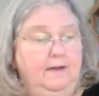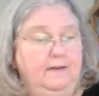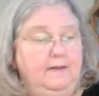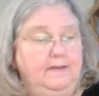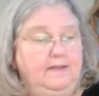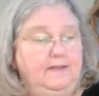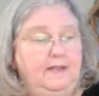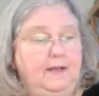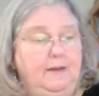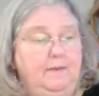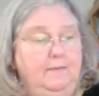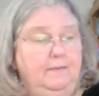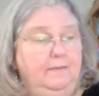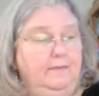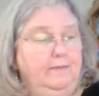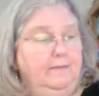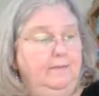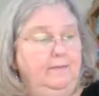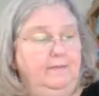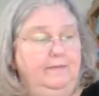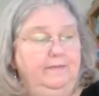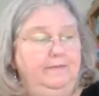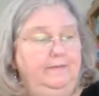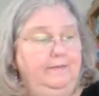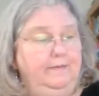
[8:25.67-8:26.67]
some
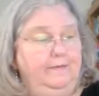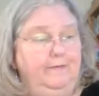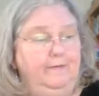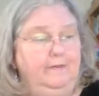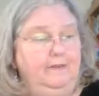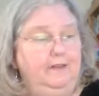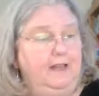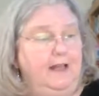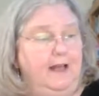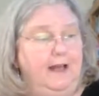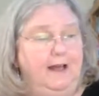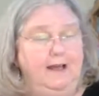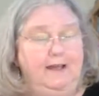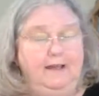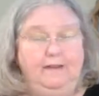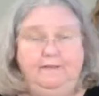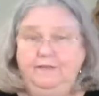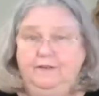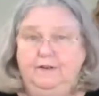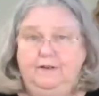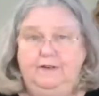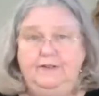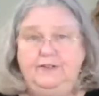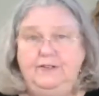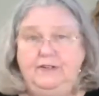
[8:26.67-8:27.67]
lie
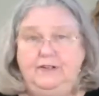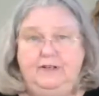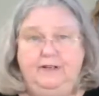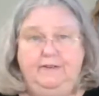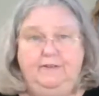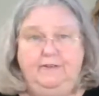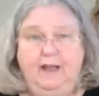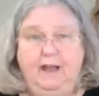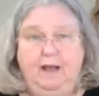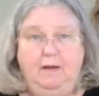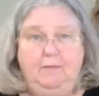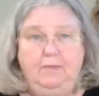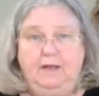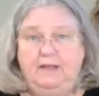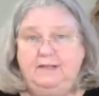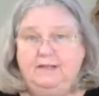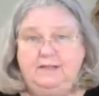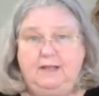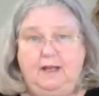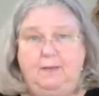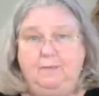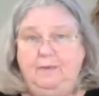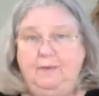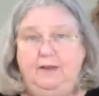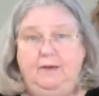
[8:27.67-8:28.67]
version of how
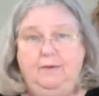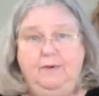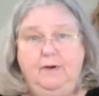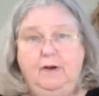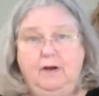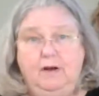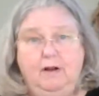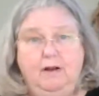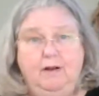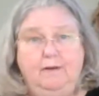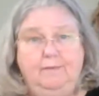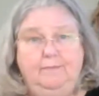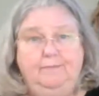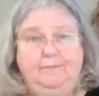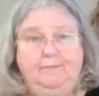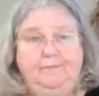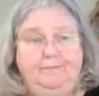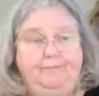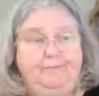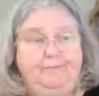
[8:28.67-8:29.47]
messed up you are,